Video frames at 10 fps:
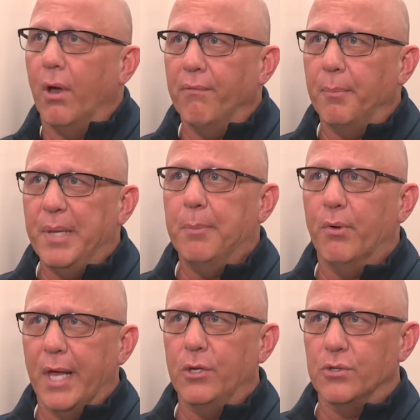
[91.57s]
of the
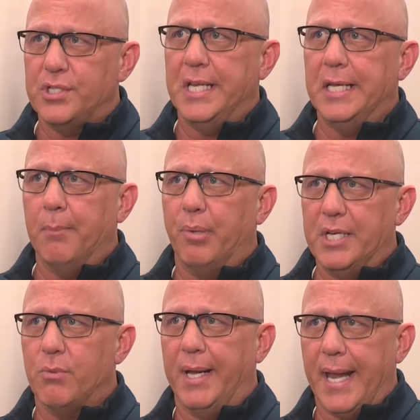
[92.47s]
people that you're seeing in
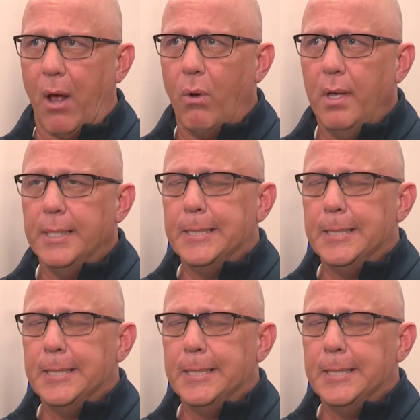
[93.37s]
place right now.